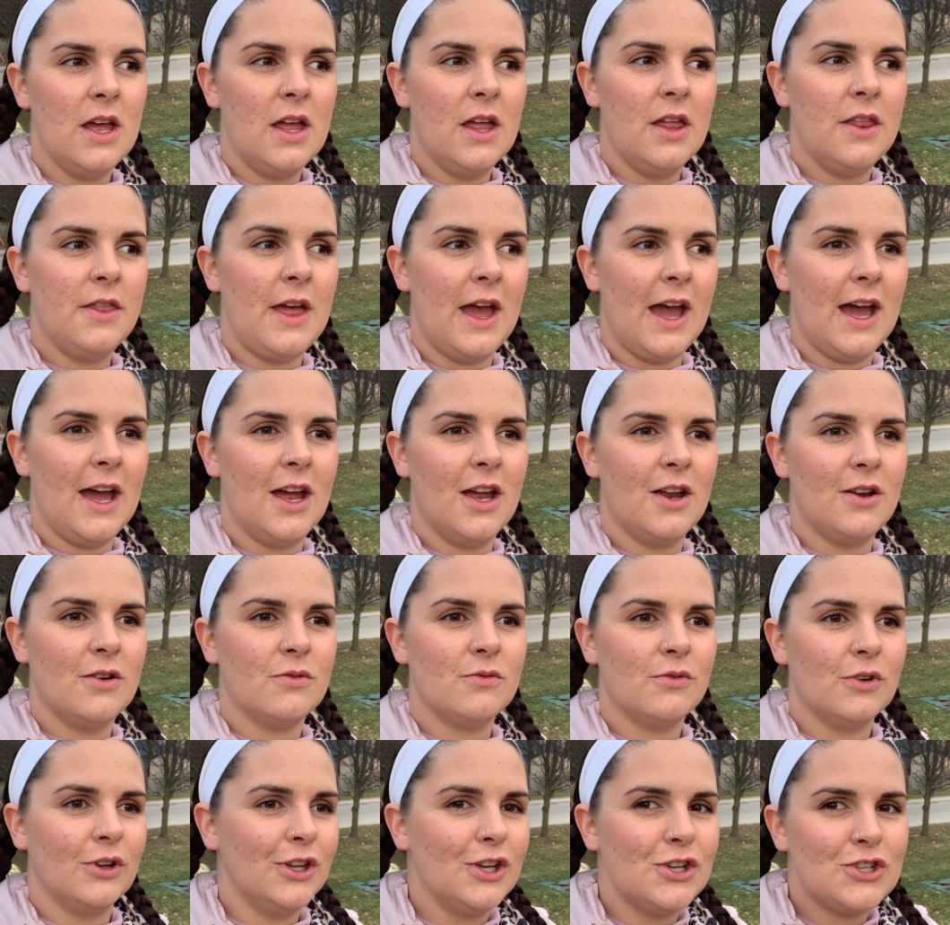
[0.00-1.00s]
that
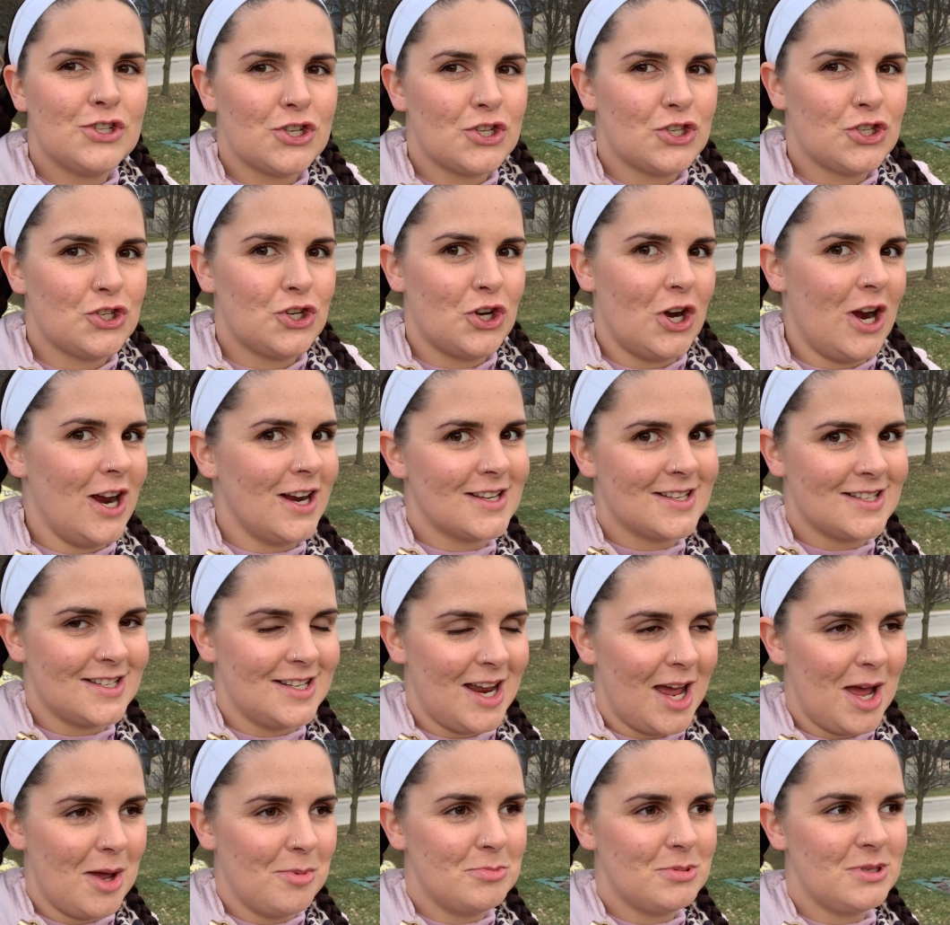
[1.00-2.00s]
really just tracks
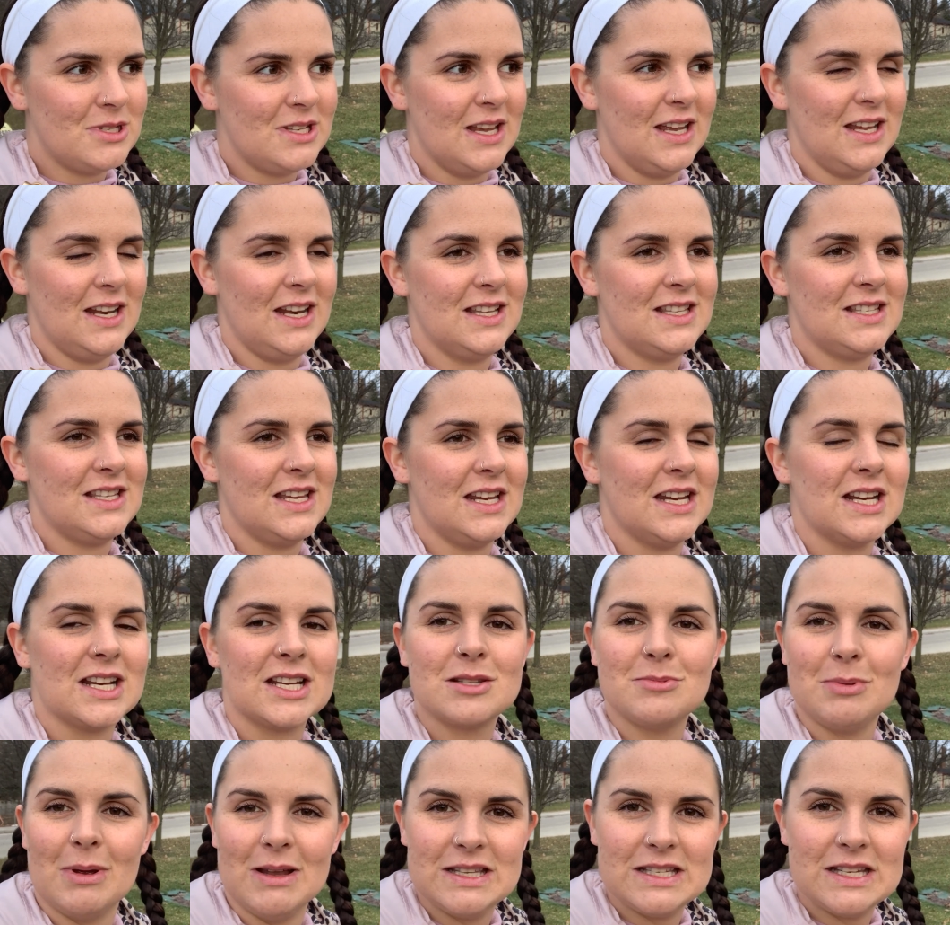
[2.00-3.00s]
steps and it's
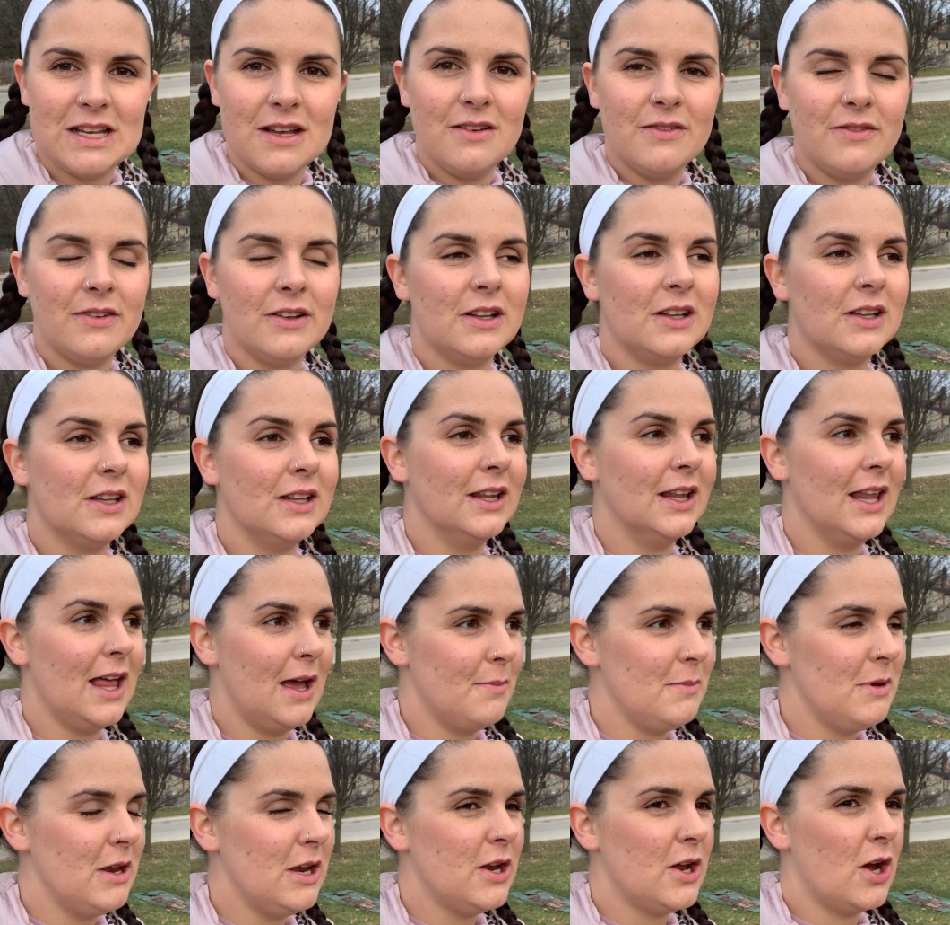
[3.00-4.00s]
inexpensive, let
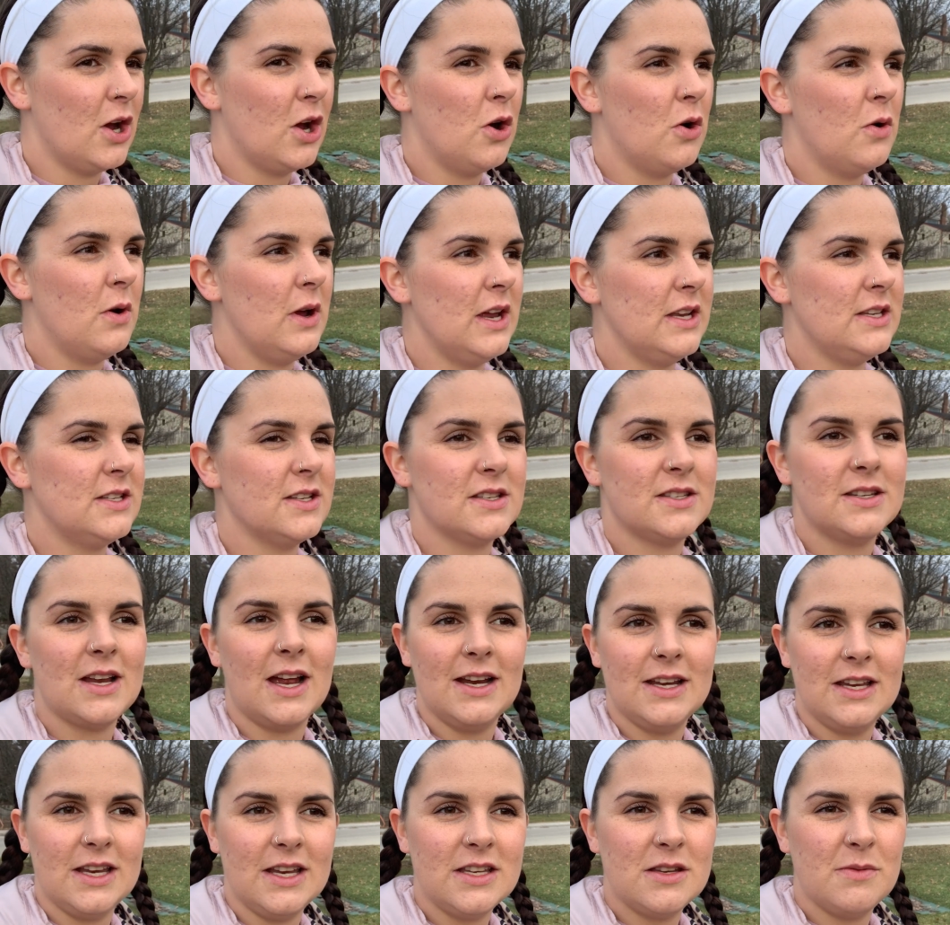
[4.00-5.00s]
me know. It does
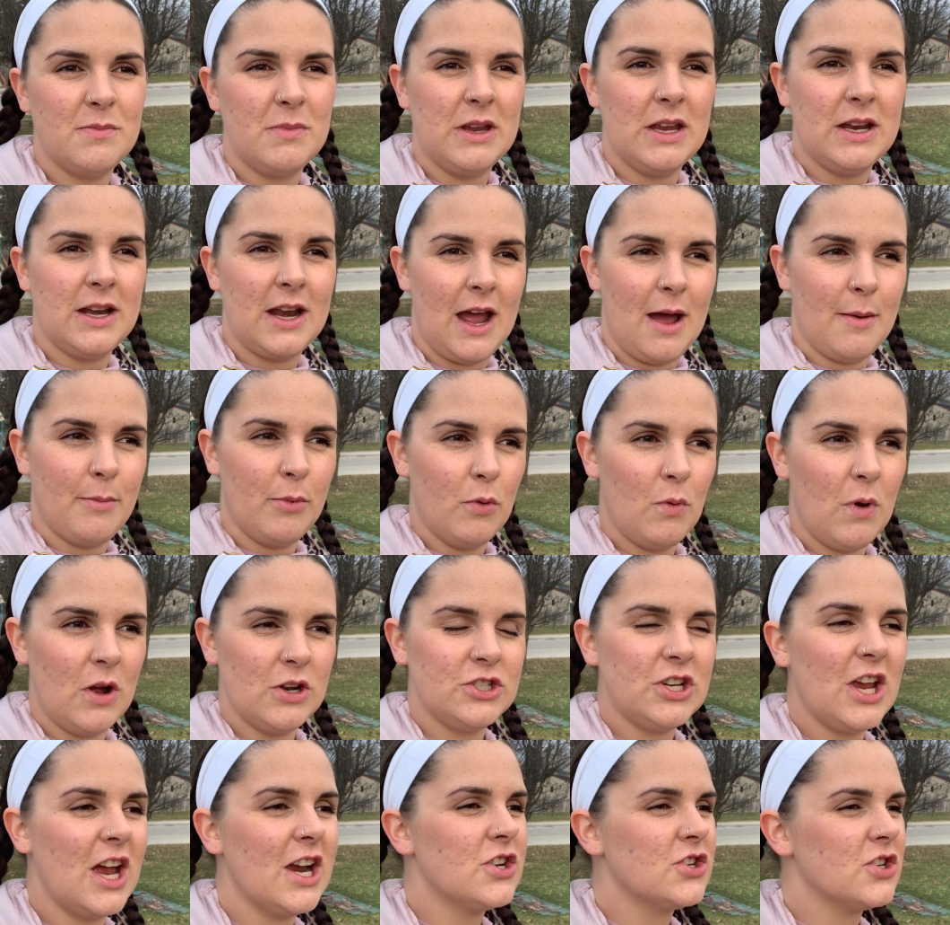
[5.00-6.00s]
not need to be an Apple Watch.
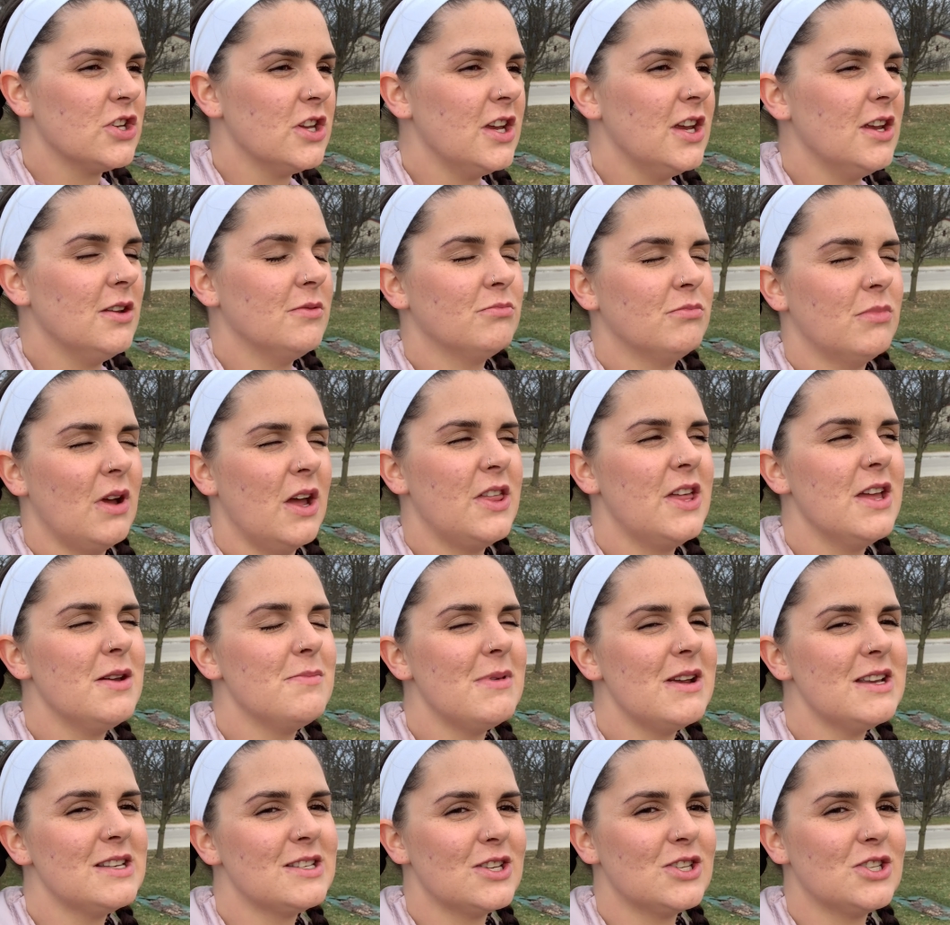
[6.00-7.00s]
Actually, I think
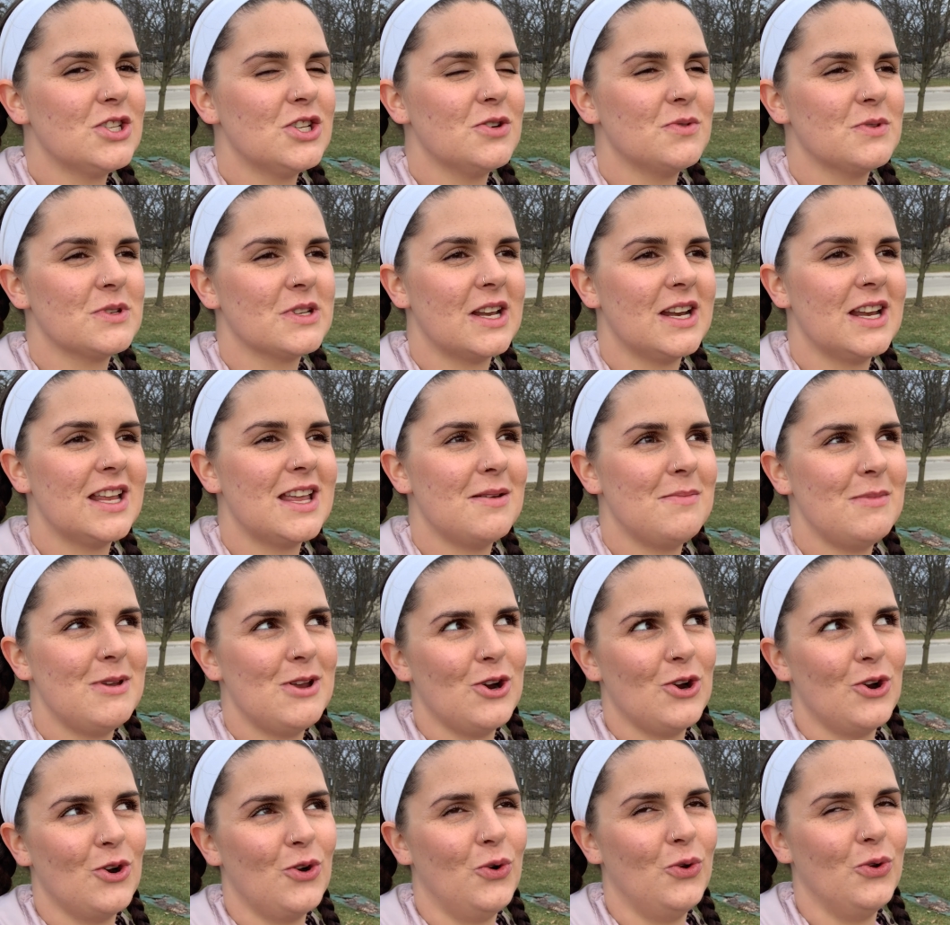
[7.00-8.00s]
my sister was gonna give me
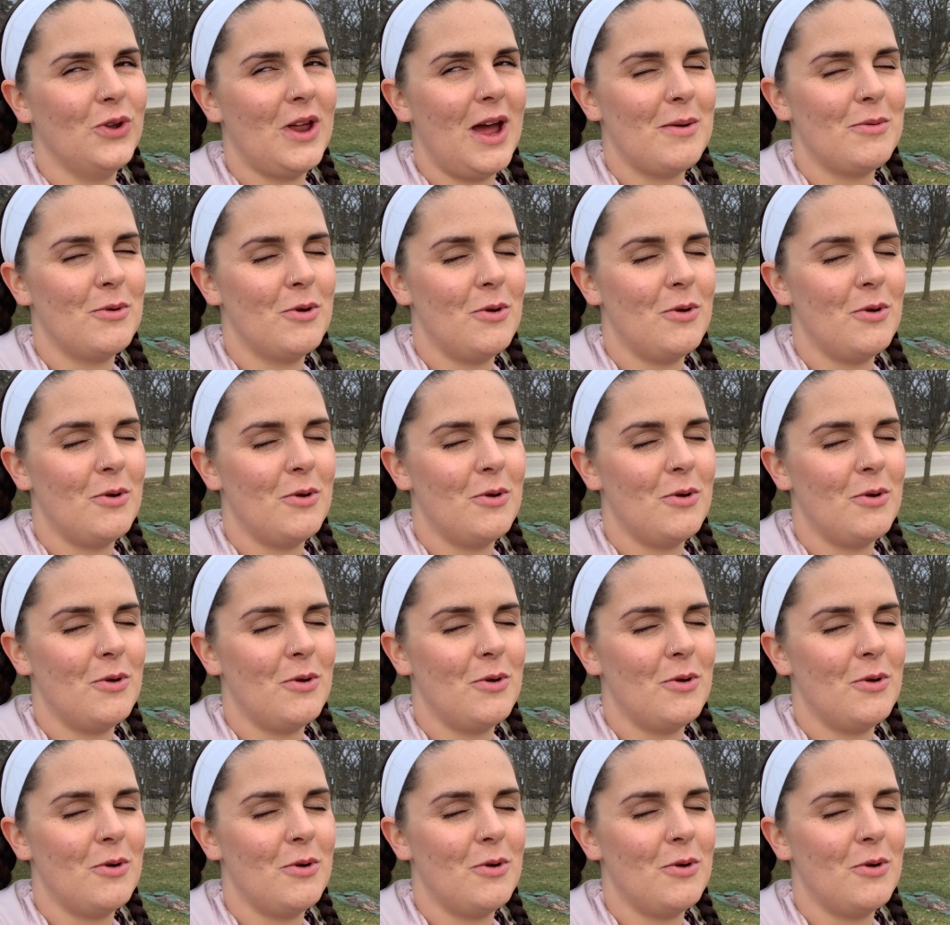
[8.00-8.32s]
her old Apple